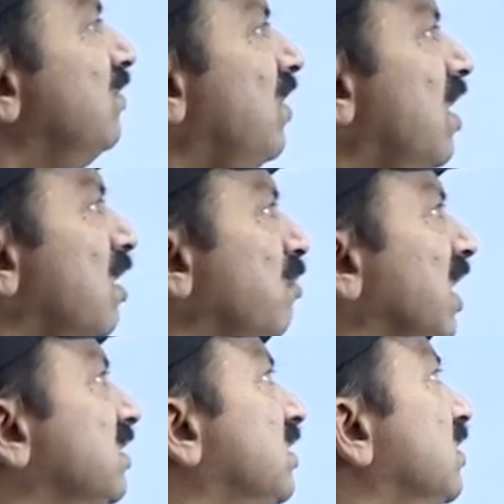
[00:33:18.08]

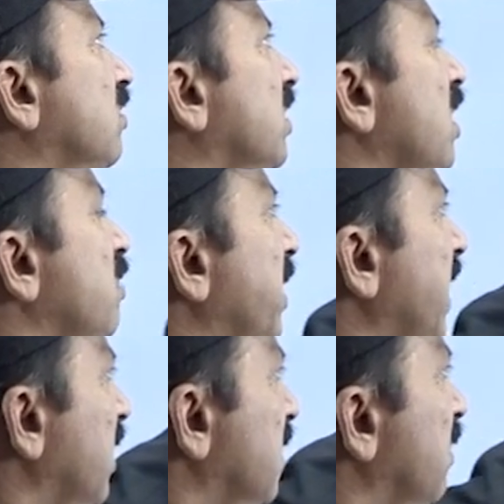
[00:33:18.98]
Farmers, okay,
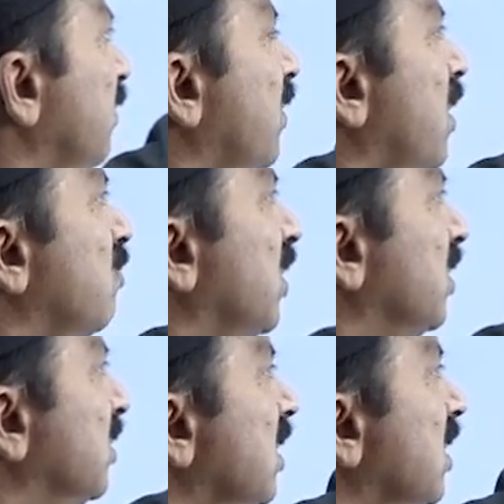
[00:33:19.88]
migration of farmers.